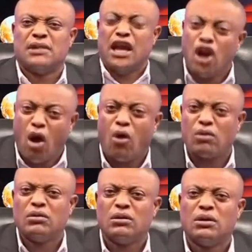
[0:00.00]
in
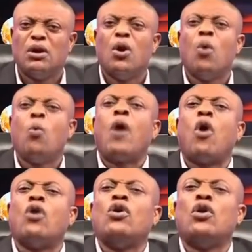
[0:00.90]
law
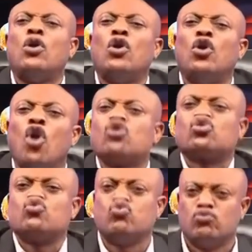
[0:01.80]
wako law
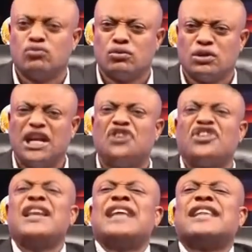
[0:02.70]
school you
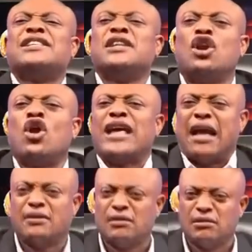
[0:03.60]
train as a
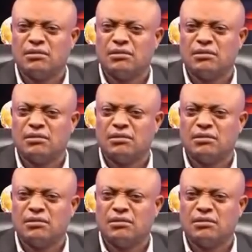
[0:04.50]
lawyer.